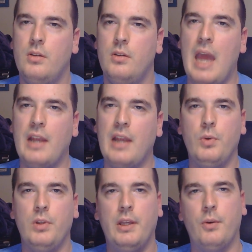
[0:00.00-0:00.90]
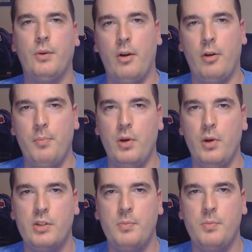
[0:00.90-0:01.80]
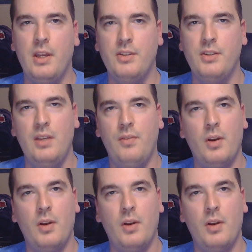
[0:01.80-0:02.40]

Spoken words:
actual literary books, because it